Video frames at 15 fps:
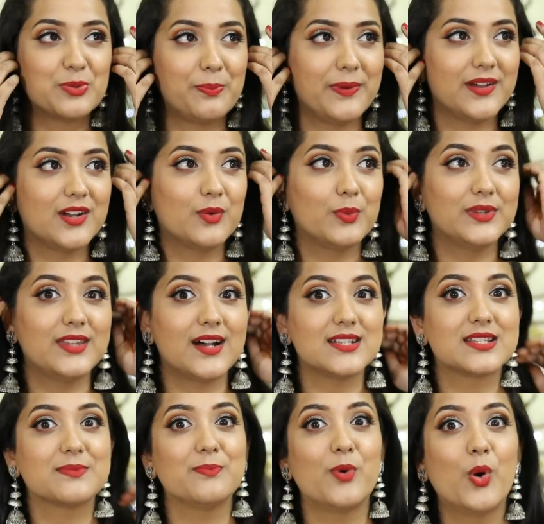to pair with our
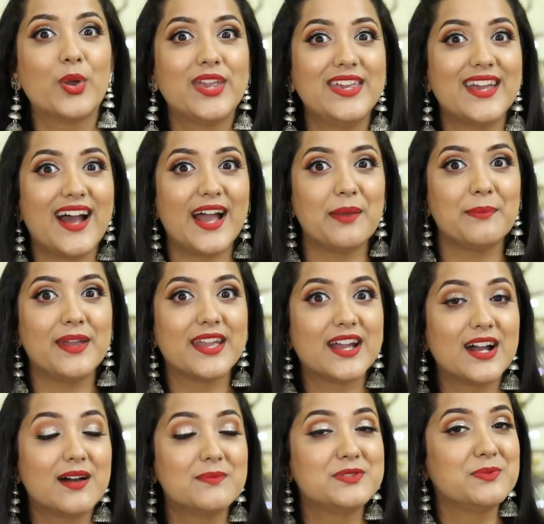smoky eye
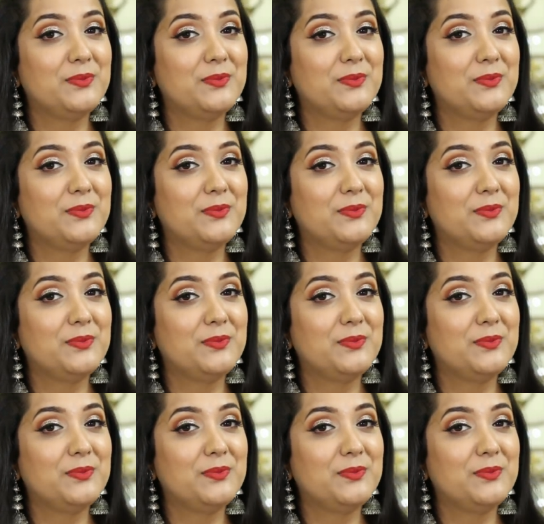makeups,